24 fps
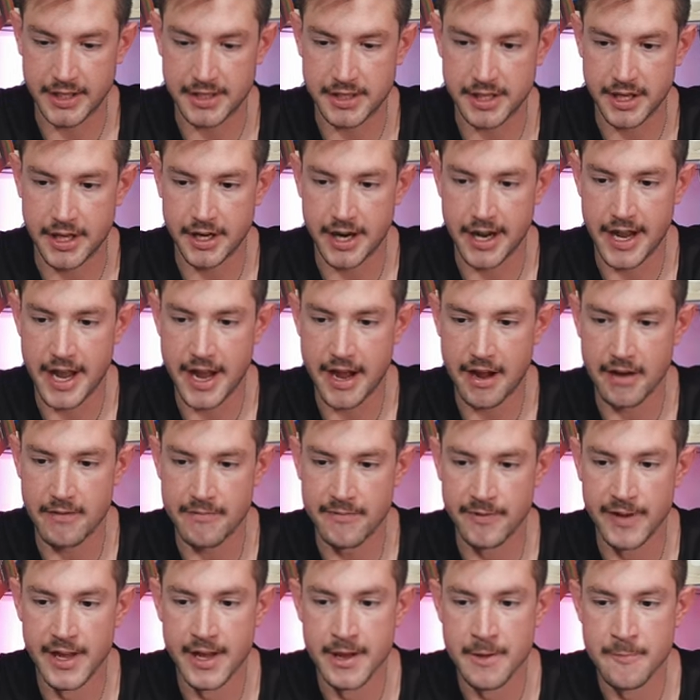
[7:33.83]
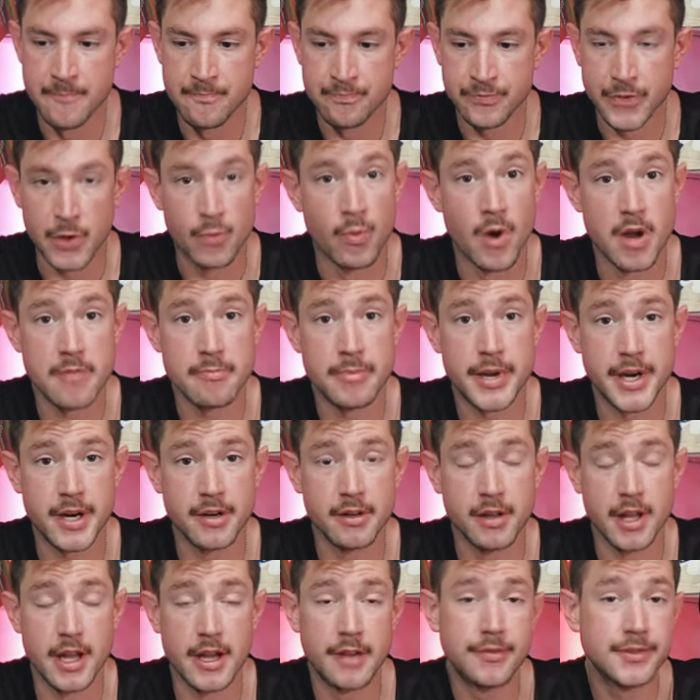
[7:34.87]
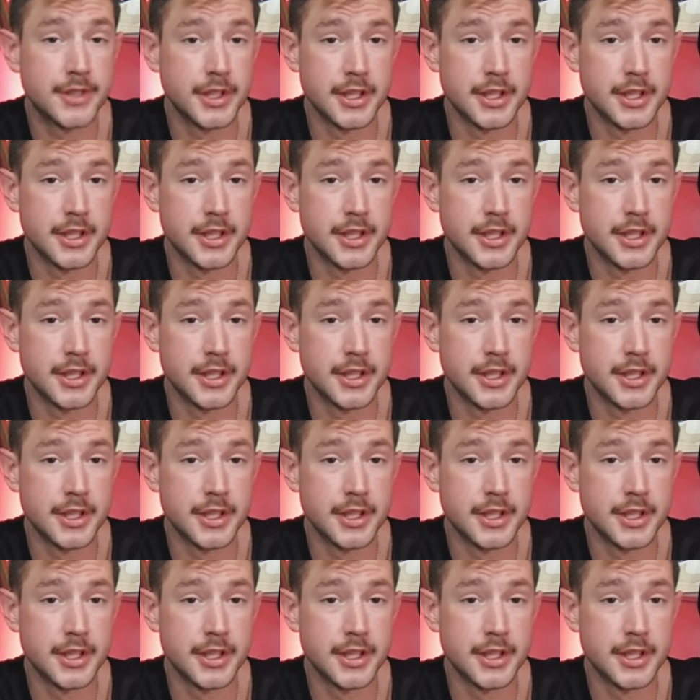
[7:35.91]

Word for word: said, I have one pair left,